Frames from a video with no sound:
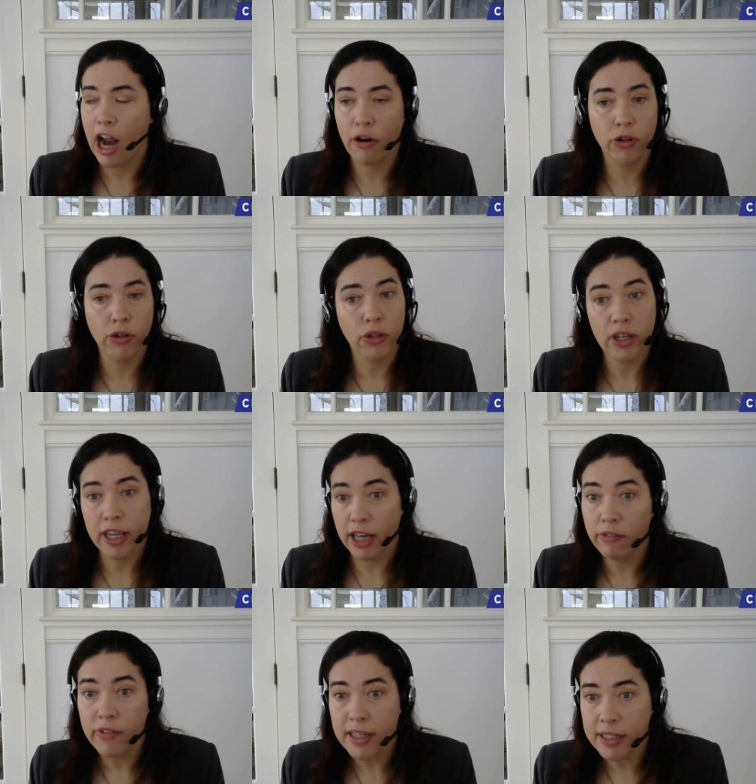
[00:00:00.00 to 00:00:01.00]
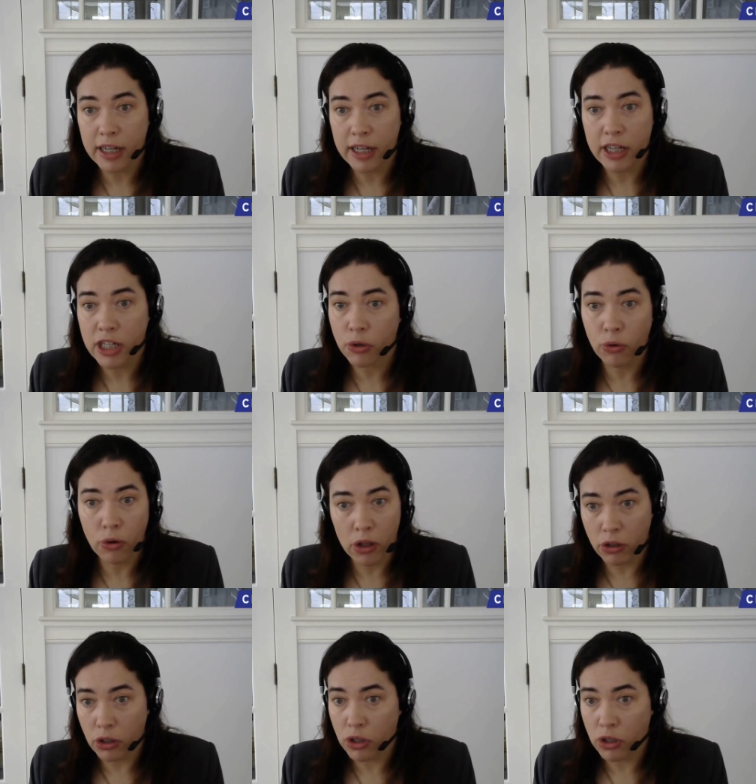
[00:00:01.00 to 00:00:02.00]
Aaron Yelowitz and his
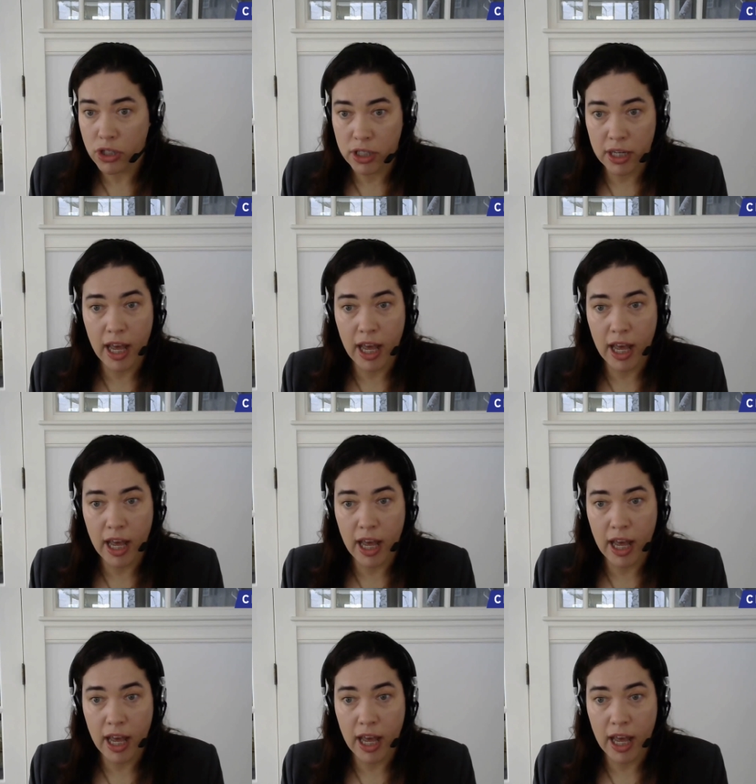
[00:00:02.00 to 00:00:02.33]
co-authors